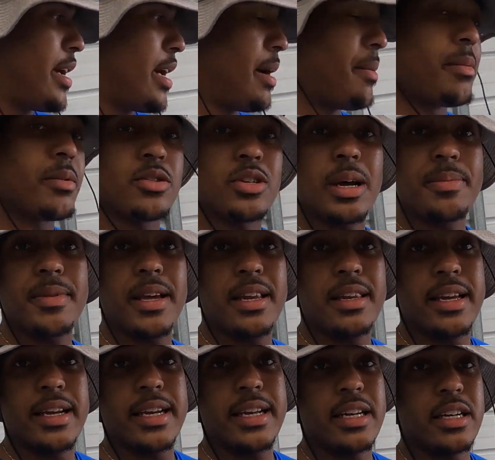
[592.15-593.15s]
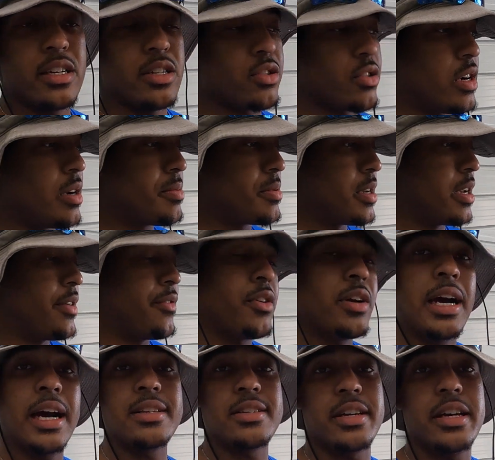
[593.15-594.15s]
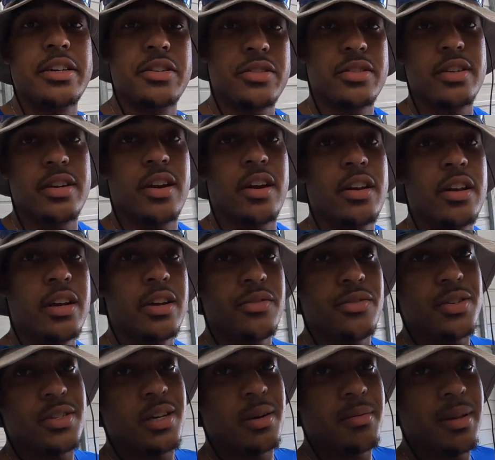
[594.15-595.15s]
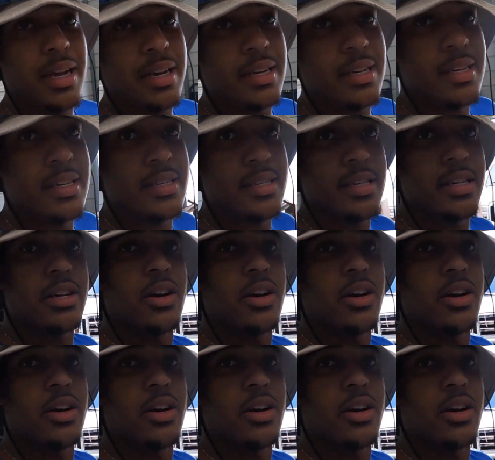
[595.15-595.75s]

I'm gonna drop that link in the description. If you guys are interested or looking for something like this,